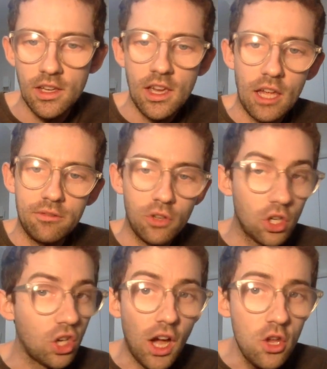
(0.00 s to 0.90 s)
And for a
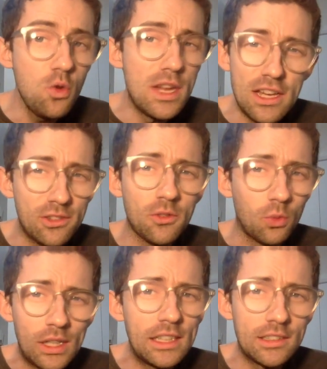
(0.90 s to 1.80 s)
guy who isn't
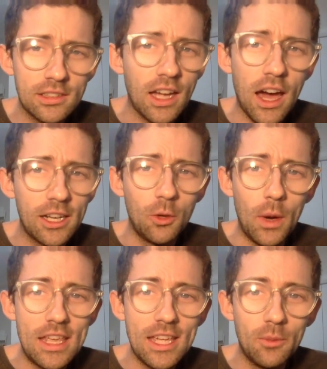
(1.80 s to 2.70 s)
really starting
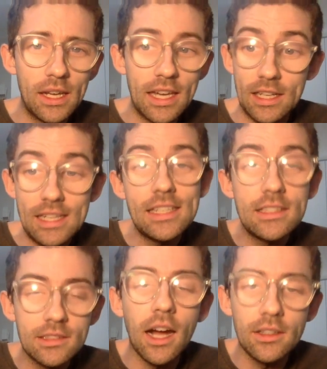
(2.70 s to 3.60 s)
week in, week out, he did
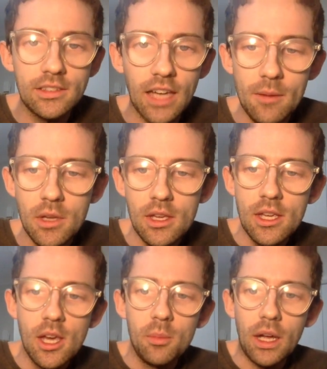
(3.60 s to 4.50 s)
start this game,
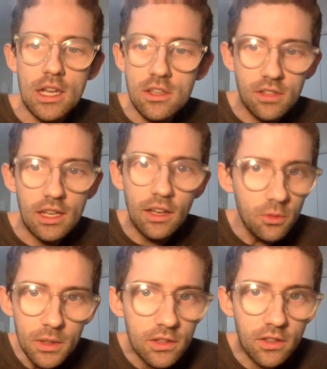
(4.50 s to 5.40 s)
but he hasn't
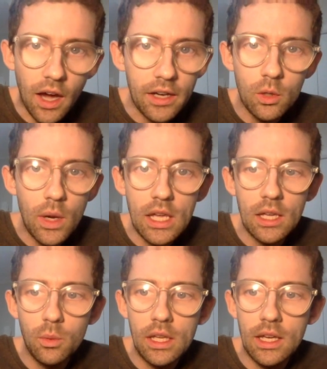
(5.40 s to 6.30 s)
been starting week
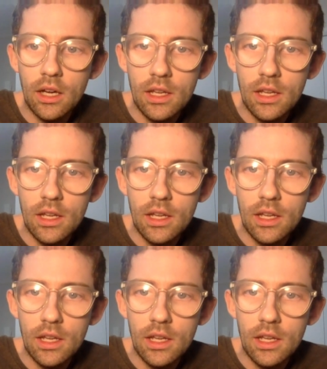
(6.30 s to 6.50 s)
in, week out.